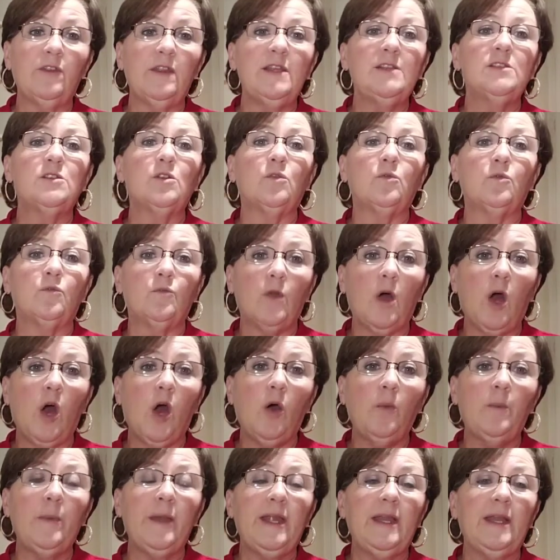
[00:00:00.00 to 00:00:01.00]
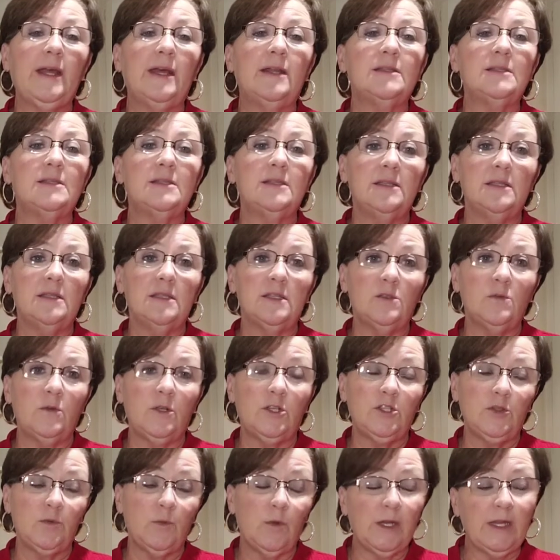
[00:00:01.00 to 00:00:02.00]
These are raw peanuts. This is
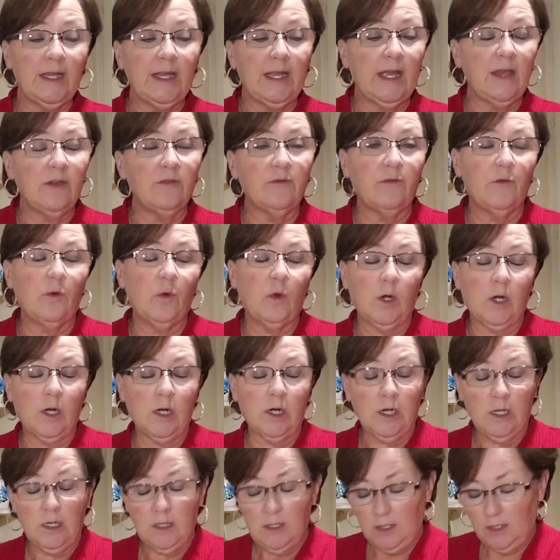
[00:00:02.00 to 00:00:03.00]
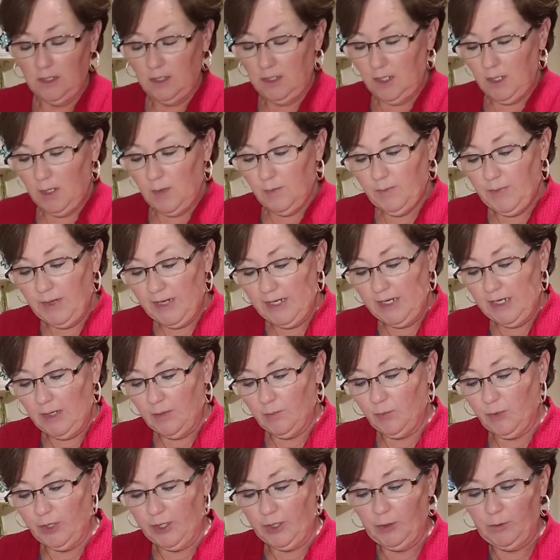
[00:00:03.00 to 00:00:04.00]
what you want to get for
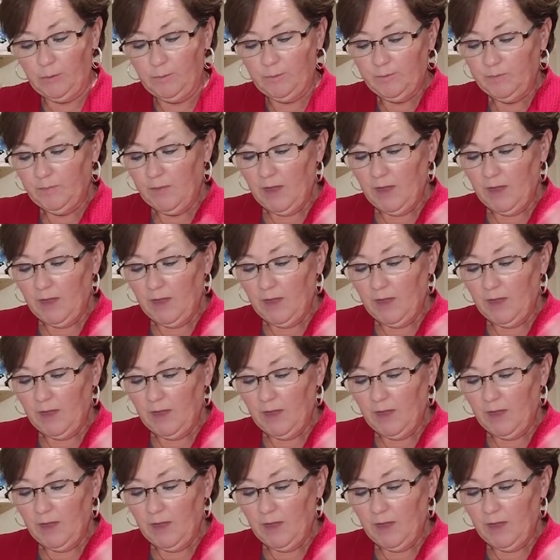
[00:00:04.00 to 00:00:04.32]
peanut brittle.